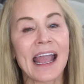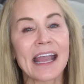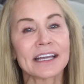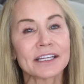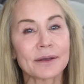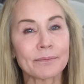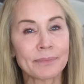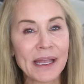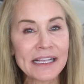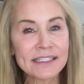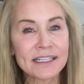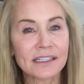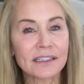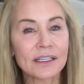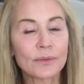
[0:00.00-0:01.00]
And
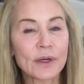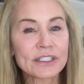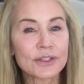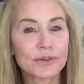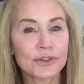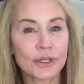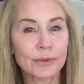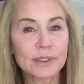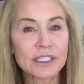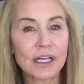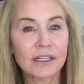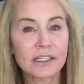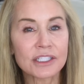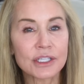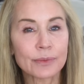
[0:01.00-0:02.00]
basically, what your
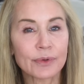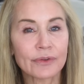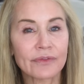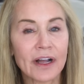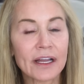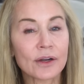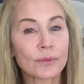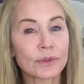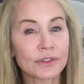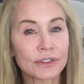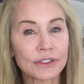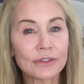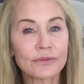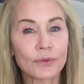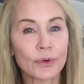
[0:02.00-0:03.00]
dermatology provider will
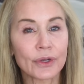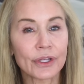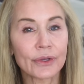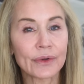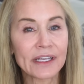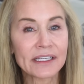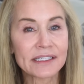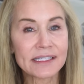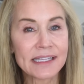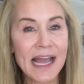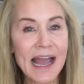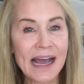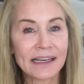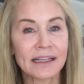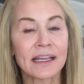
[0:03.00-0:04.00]
do for you is
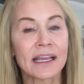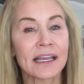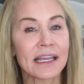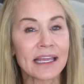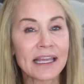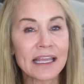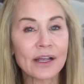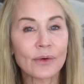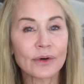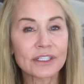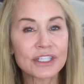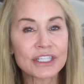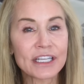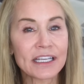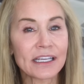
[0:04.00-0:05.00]
that he or
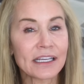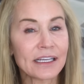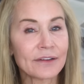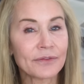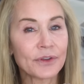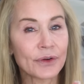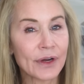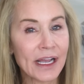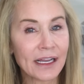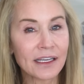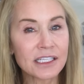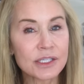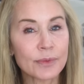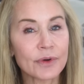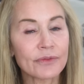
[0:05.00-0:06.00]
she, if you're
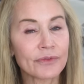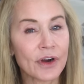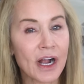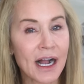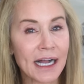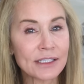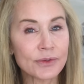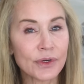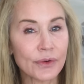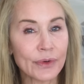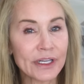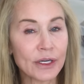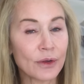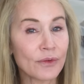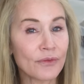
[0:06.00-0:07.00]
eligible for
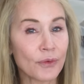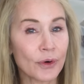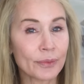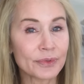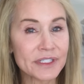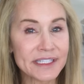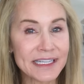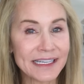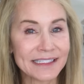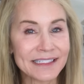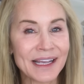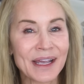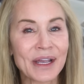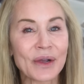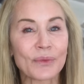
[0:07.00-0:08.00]
hydroquinone 4%,
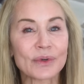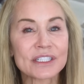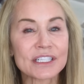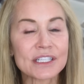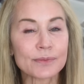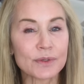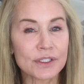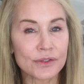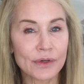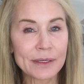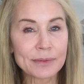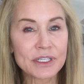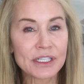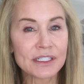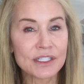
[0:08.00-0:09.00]
which is
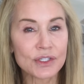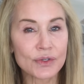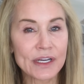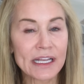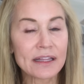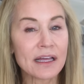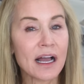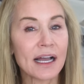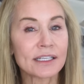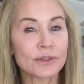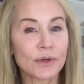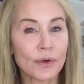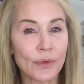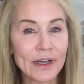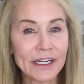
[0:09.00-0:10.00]
prescription strength
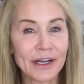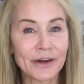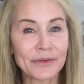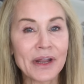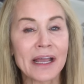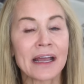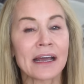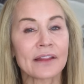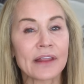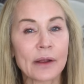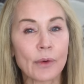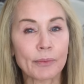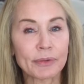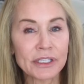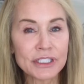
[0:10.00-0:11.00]
hydroquinone. They
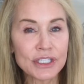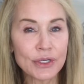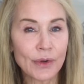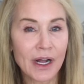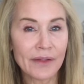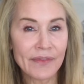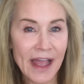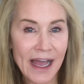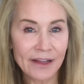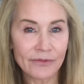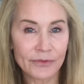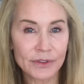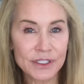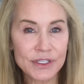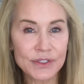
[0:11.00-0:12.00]
will put you on that
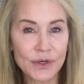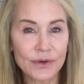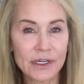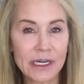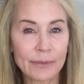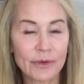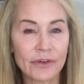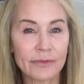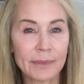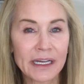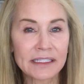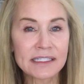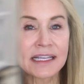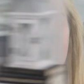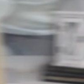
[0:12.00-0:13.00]
for a certain number of
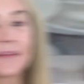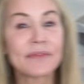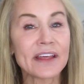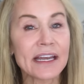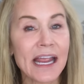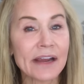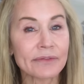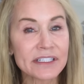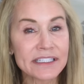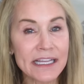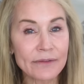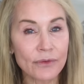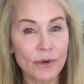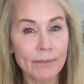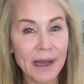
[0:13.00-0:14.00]
months, and then every
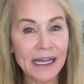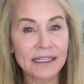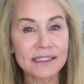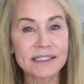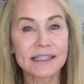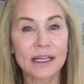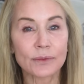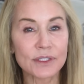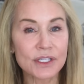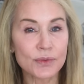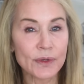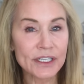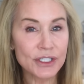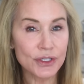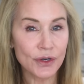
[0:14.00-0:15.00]
several months, they will
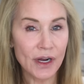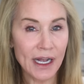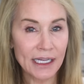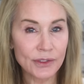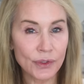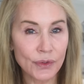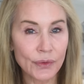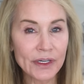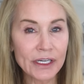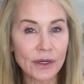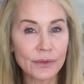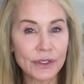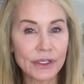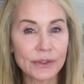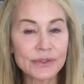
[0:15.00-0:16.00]
switch your
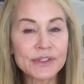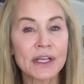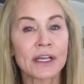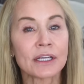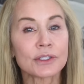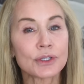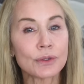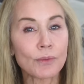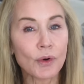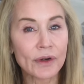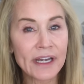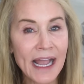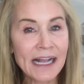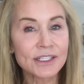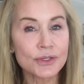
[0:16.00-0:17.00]
hydroquinone use to more
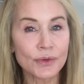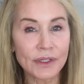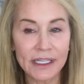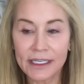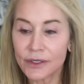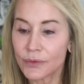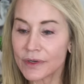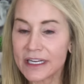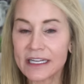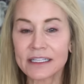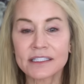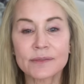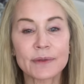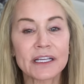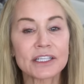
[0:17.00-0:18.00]
natural
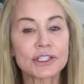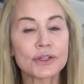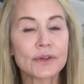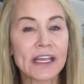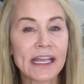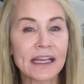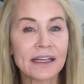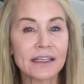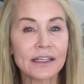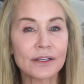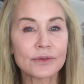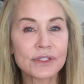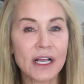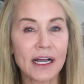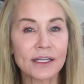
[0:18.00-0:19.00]
ingredients because you can't
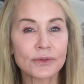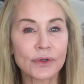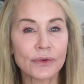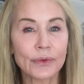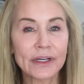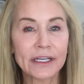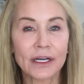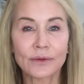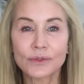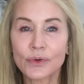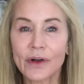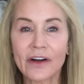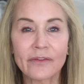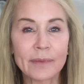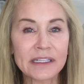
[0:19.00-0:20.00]
use hydroquinone
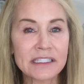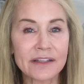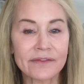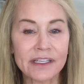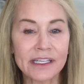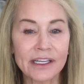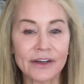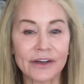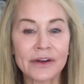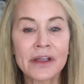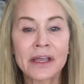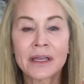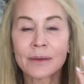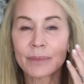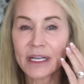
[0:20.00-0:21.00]
12 months of the year
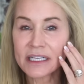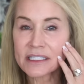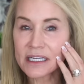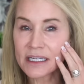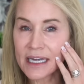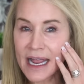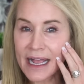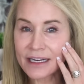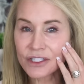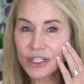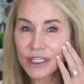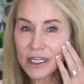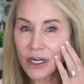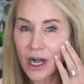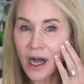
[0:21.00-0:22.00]
because it can
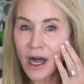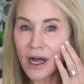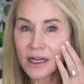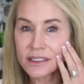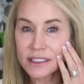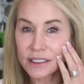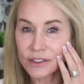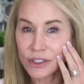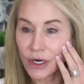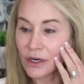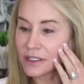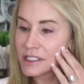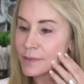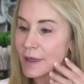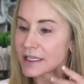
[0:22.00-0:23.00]
actually cause
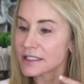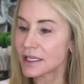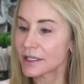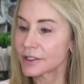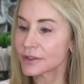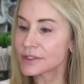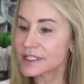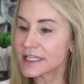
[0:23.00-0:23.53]
dark spots on your